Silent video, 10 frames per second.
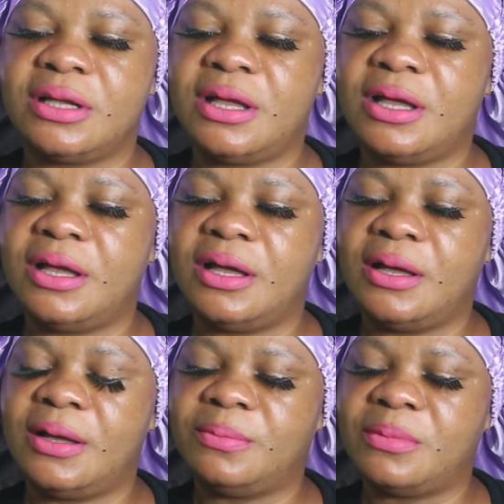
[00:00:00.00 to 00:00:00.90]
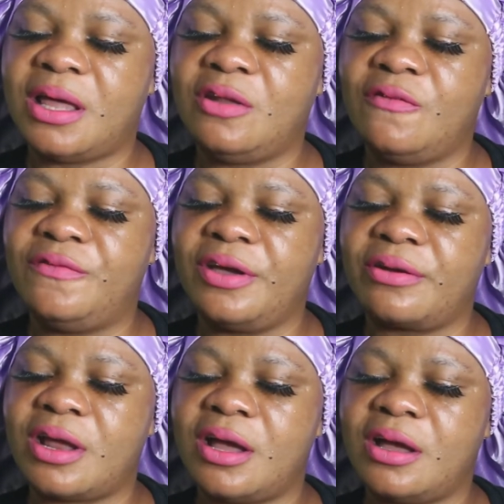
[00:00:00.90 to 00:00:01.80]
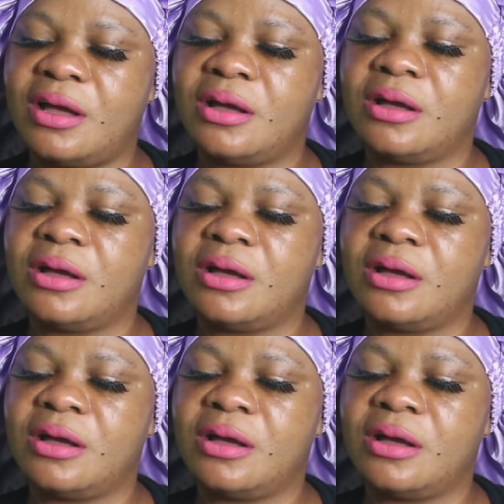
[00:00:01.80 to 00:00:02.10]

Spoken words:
aloe vera